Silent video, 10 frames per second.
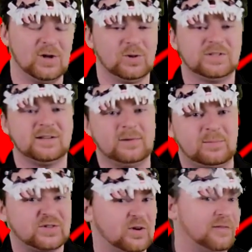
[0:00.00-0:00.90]
You learn something
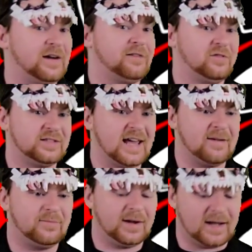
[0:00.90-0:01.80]
about Persona 5 every
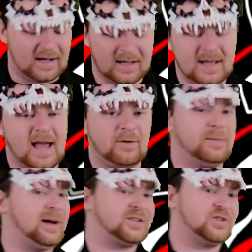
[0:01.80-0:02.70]
day. But uh,
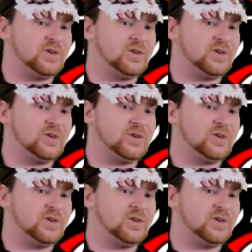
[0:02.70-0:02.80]
anyway, back to the